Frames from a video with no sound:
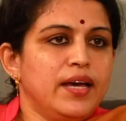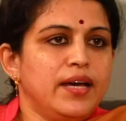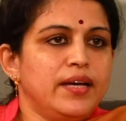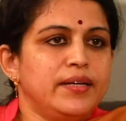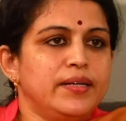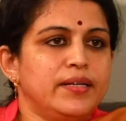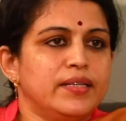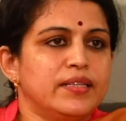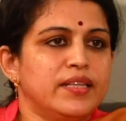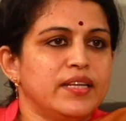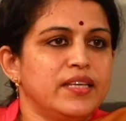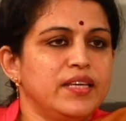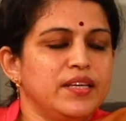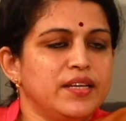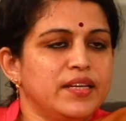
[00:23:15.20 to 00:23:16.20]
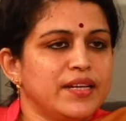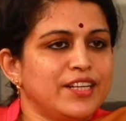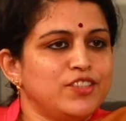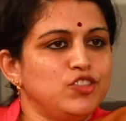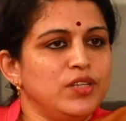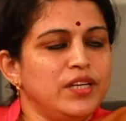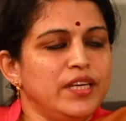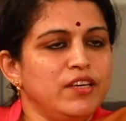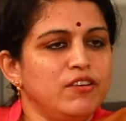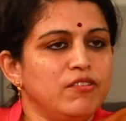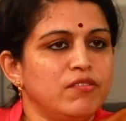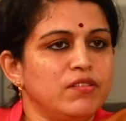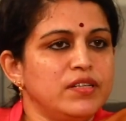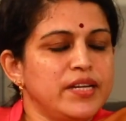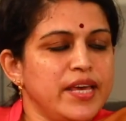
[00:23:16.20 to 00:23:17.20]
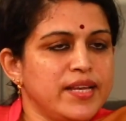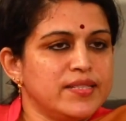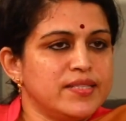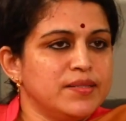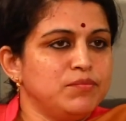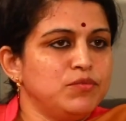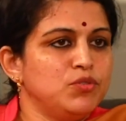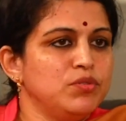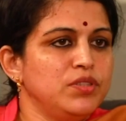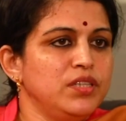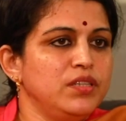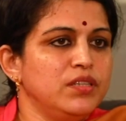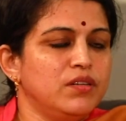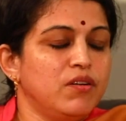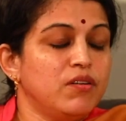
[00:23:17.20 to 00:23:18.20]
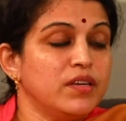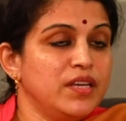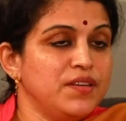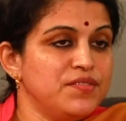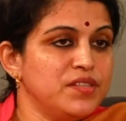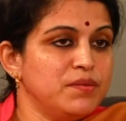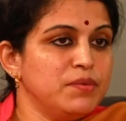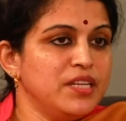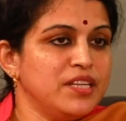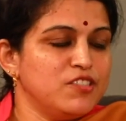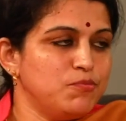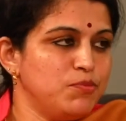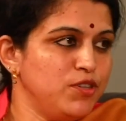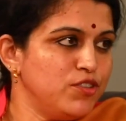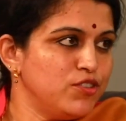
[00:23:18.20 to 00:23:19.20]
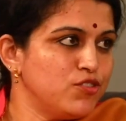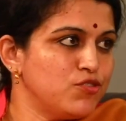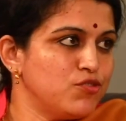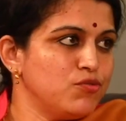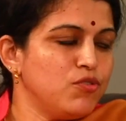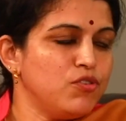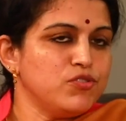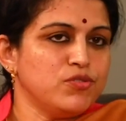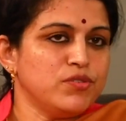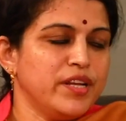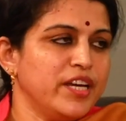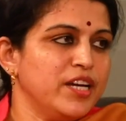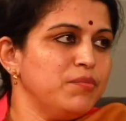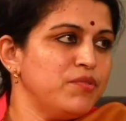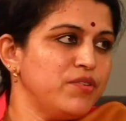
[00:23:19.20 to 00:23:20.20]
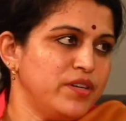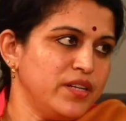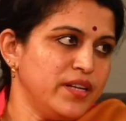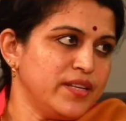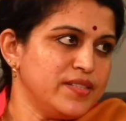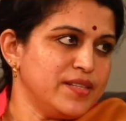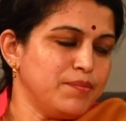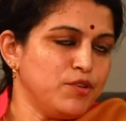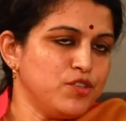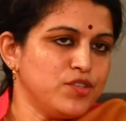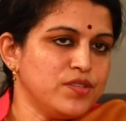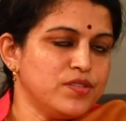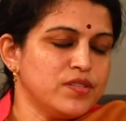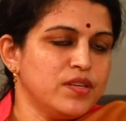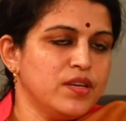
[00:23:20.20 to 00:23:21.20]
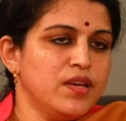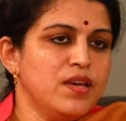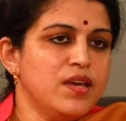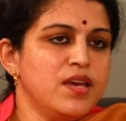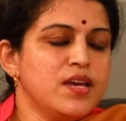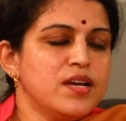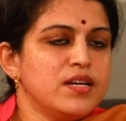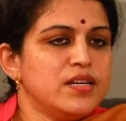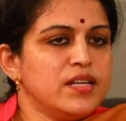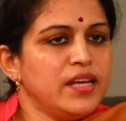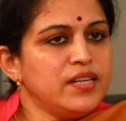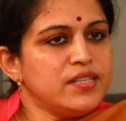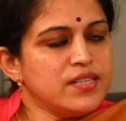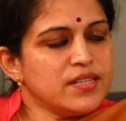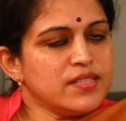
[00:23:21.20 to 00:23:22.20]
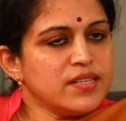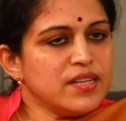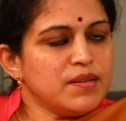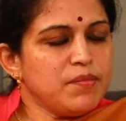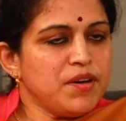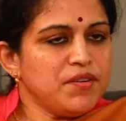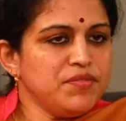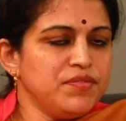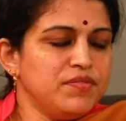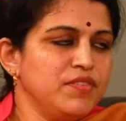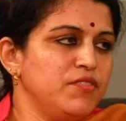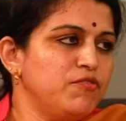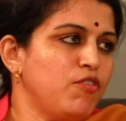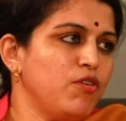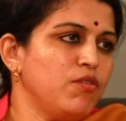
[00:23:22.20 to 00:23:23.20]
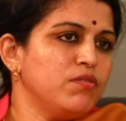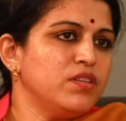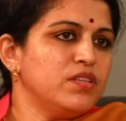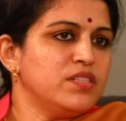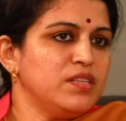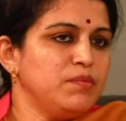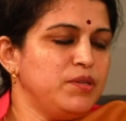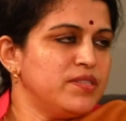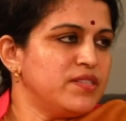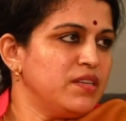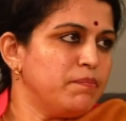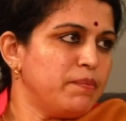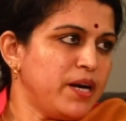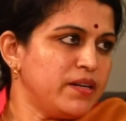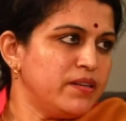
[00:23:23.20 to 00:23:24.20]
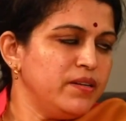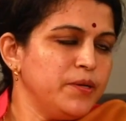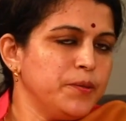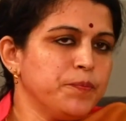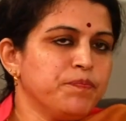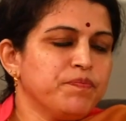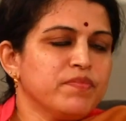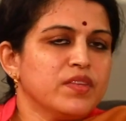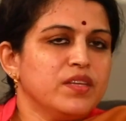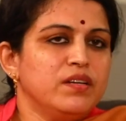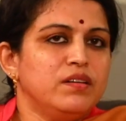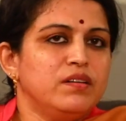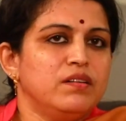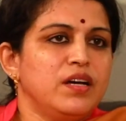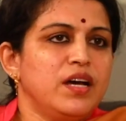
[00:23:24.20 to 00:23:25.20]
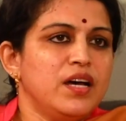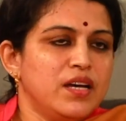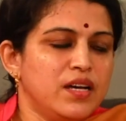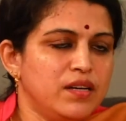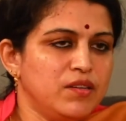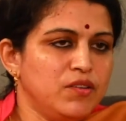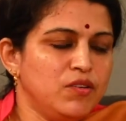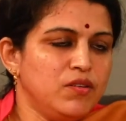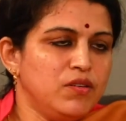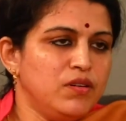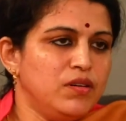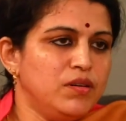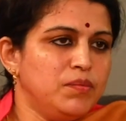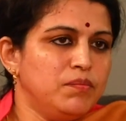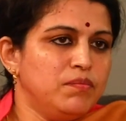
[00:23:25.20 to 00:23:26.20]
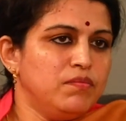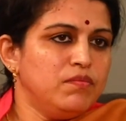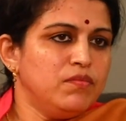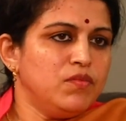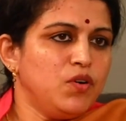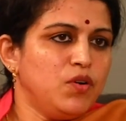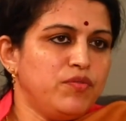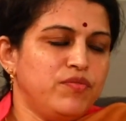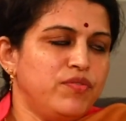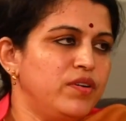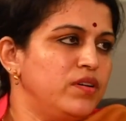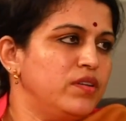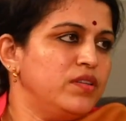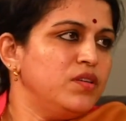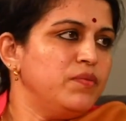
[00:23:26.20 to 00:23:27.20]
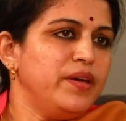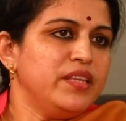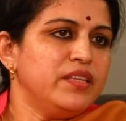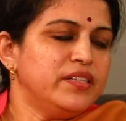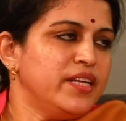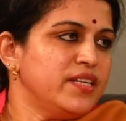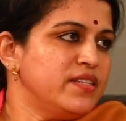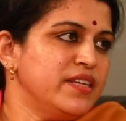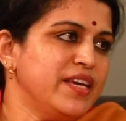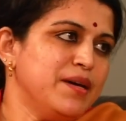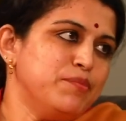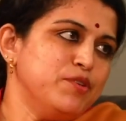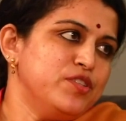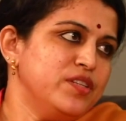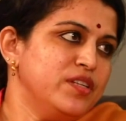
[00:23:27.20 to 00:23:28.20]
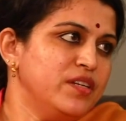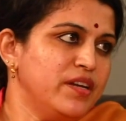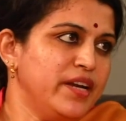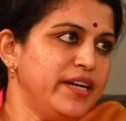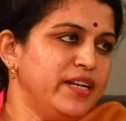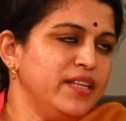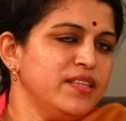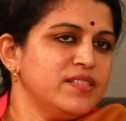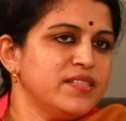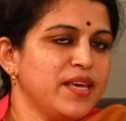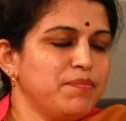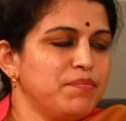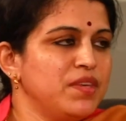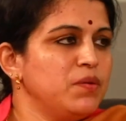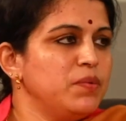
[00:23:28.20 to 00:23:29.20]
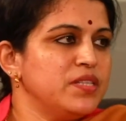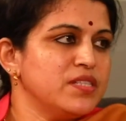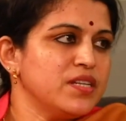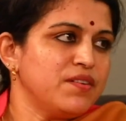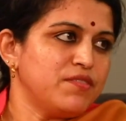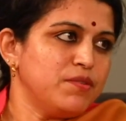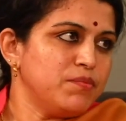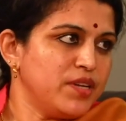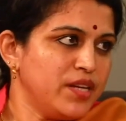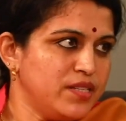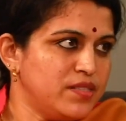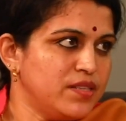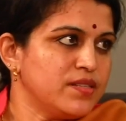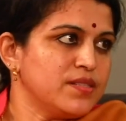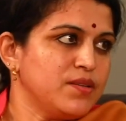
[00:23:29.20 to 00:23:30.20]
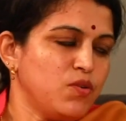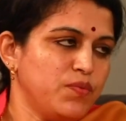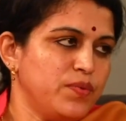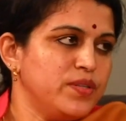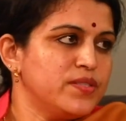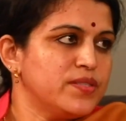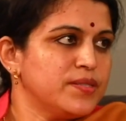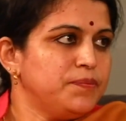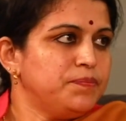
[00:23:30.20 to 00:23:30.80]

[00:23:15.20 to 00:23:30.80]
and that gradually takes them to the or gives them an experience to also take up written examinations. Grade 6 and above, we follow the CBSE pattern of the way the testing happens in grade 10. The same thing we start from grade 6 onwards.